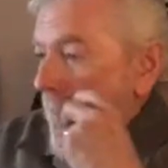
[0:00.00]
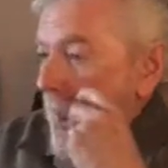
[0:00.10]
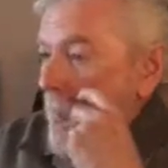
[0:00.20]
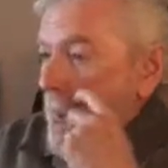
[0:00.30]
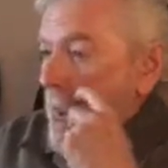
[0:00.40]

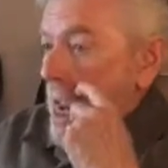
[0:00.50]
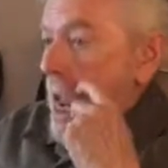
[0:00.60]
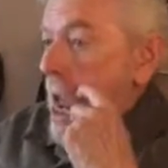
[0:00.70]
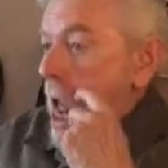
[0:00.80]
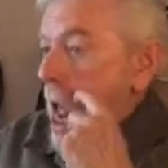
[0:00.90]
And uh,
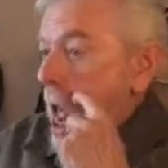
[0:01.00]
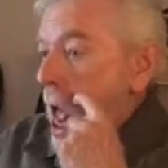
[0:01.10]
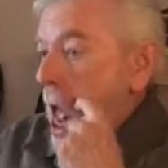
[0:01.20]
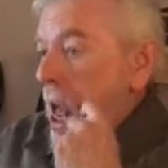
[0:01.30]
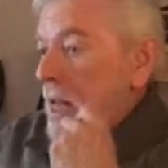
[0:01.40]

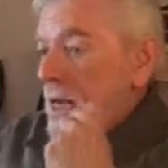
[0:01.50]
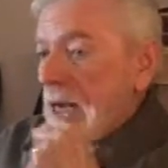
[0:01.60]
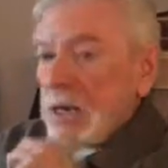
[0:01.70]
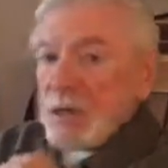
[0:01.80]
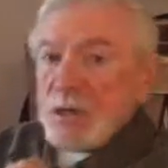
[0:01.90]

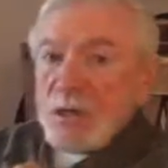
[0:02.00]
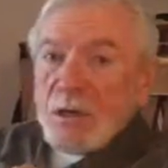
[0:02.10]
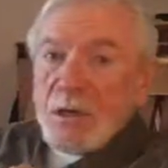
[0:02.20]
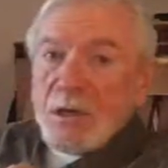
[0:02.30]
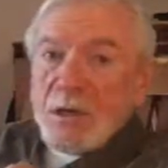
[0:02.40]
knickers
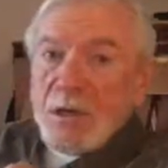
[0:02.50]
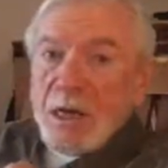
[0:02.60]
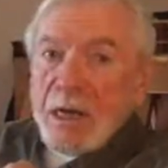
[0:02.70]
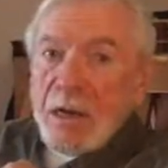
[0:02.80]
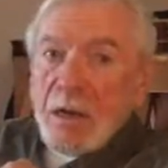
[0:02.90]
are just
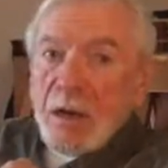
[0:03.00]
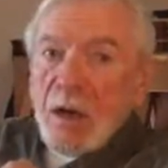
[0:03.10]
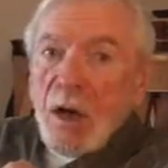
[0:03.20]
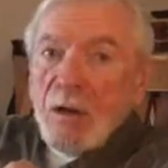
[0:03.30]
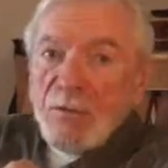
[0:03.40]
like
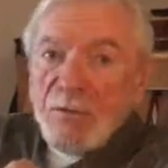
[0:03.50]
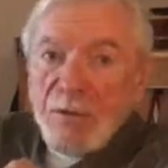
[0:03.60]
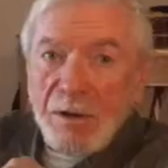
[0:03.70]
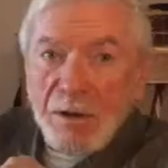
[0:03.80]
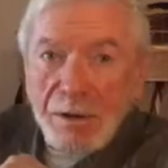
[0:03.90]

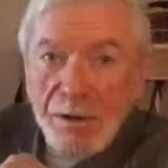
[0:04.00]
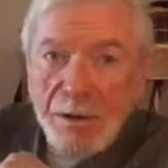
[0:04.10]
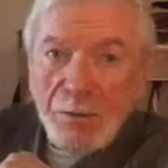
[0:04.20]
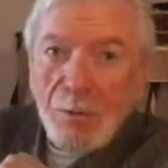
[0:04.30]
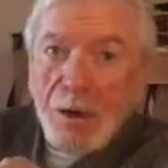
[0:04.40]
golf
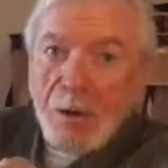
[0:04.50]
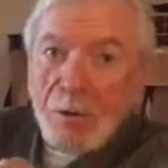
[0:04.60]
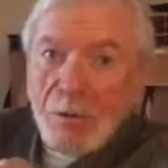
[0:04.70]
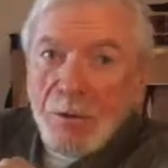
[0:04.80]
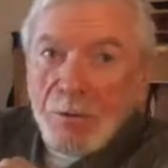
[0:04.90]
wear,
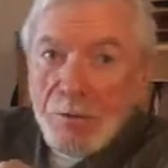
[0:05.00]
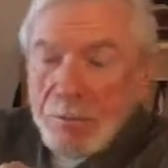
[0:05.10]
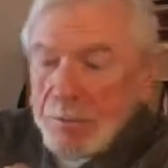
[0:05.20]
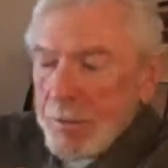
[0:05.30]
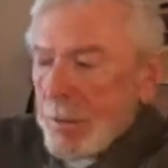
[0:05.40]
you know,
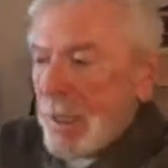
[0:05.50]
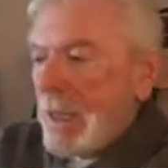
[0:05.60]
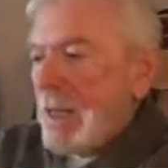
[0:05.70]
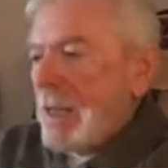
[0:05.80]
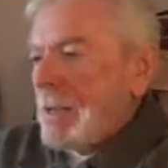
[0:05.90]

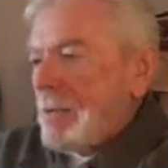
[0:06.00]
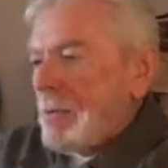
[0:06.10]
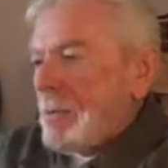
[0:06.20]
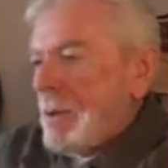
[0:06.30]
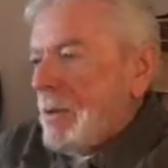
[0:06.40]
mm-hmm.
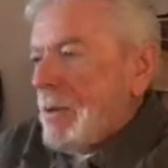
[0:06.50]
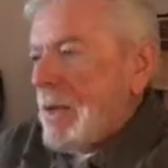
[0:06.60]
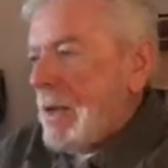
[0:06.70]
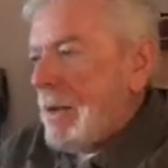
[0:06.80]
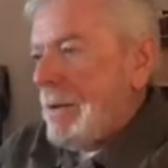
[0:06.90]
just below
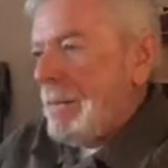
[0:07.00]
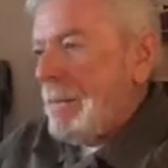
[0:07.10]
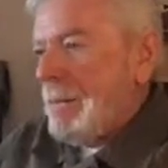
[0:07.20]
the knee.